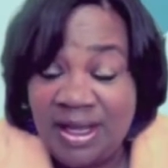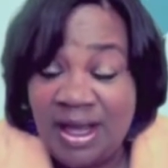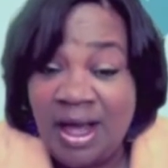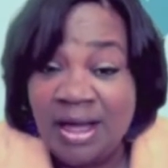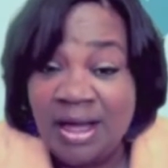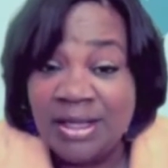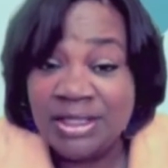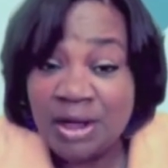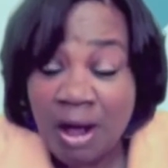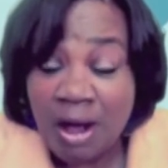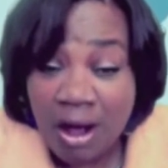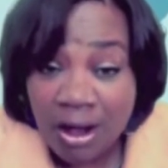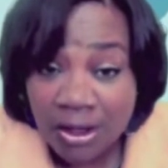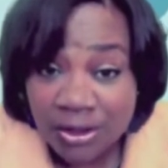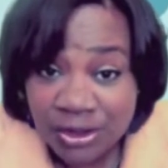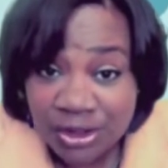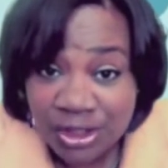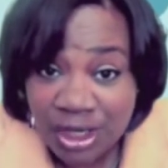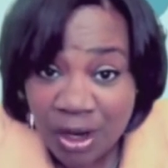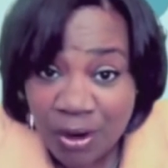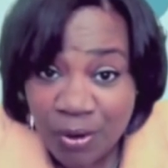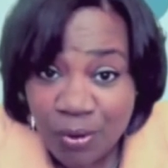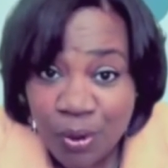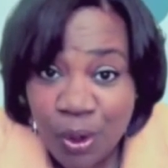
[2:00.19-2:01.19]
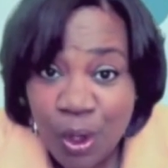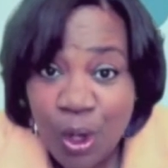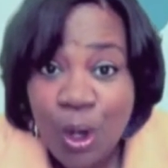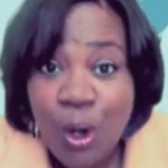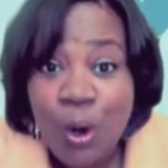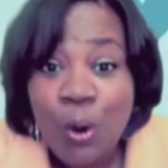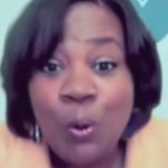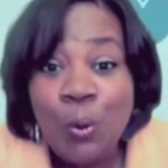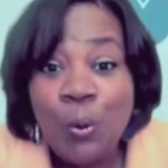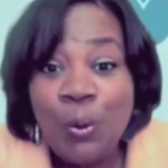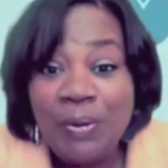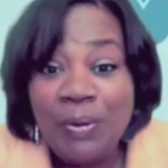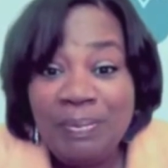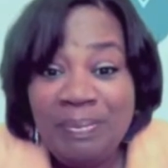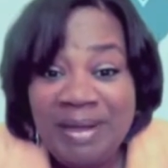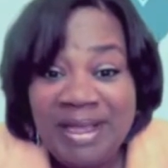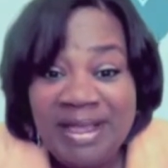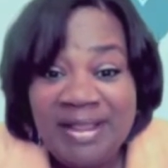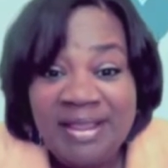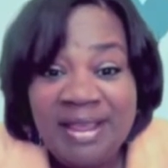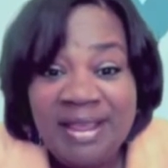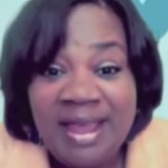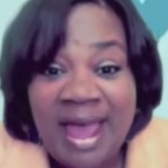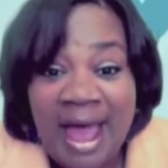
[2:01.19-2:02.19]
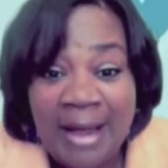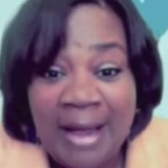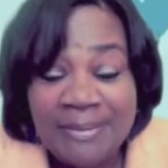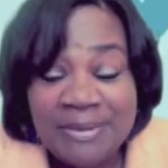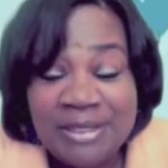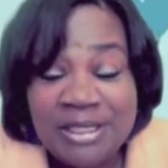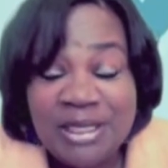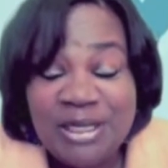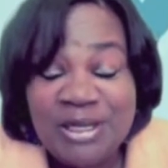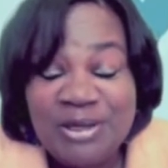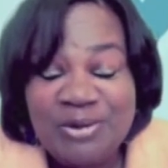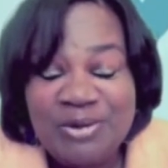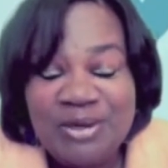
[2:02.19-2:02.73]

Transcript: a talk show would be the absolute